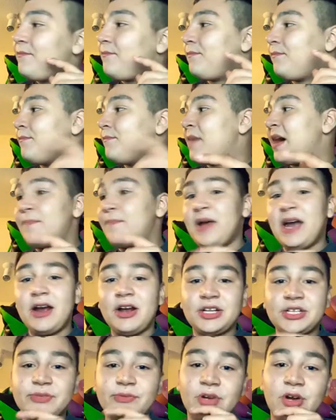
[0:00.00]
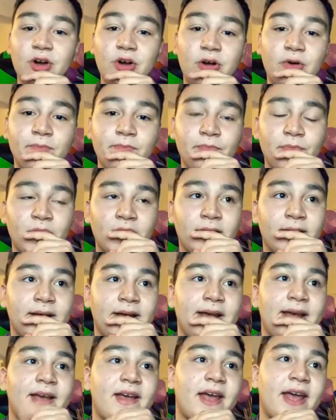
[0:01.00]
my parents were home,
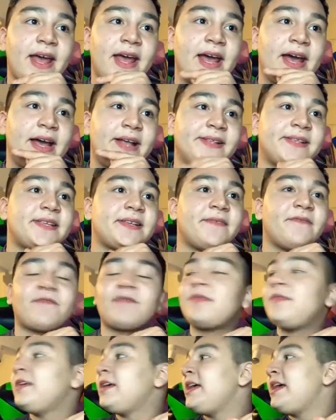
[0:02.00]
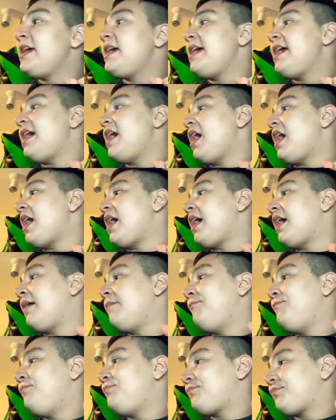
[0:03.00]
and
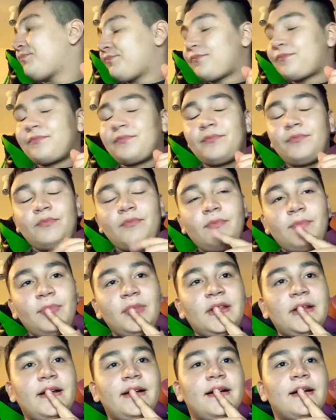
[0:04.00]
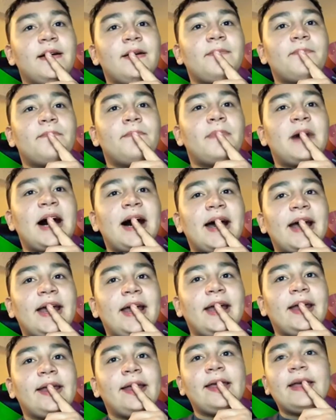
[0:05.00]
um
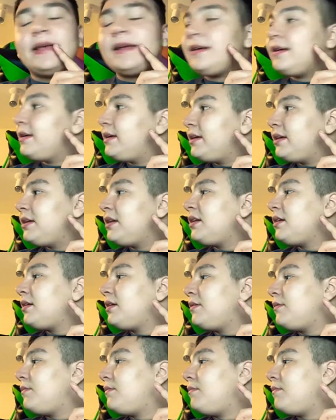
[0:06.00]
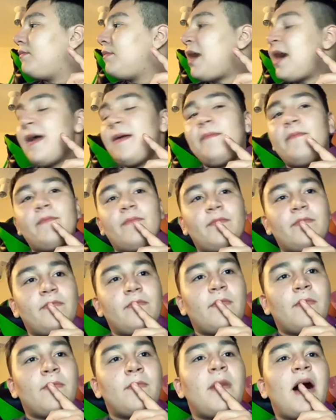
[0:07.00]
my my
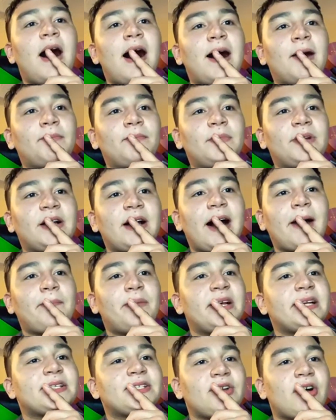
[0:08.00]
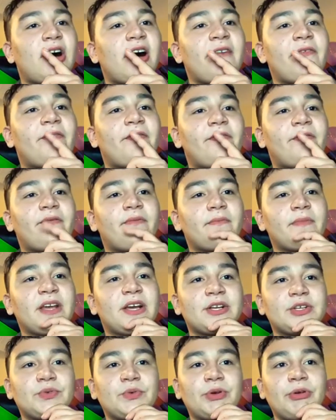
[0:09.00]
mom got pissed off
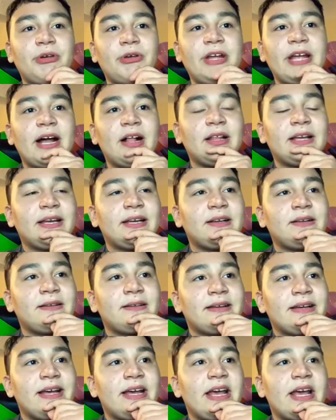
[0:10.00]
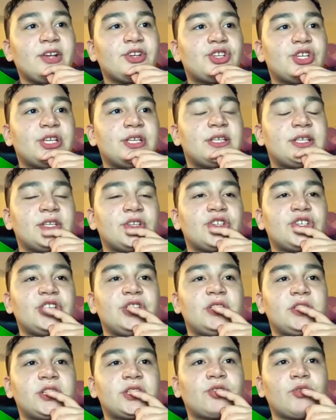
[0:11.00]
because we were yelling, and she
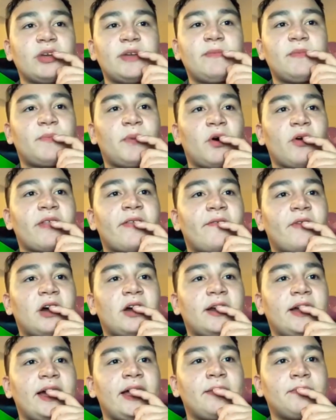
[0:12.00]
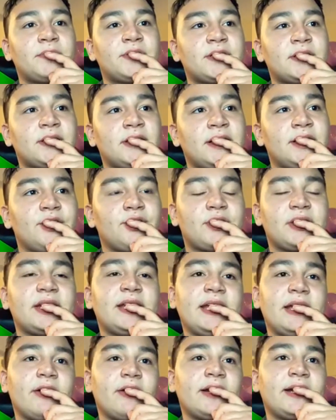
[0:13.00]
screamed both of our names. You can
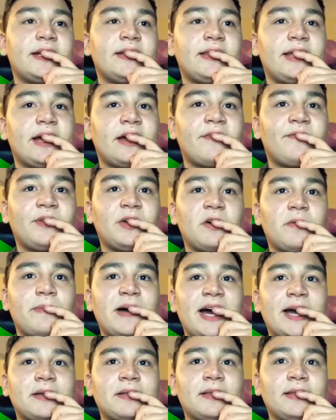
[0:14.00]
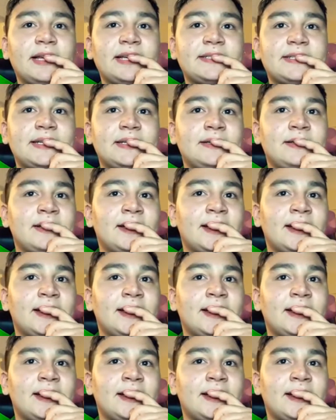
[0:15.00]
hear it in there if you go back and listen.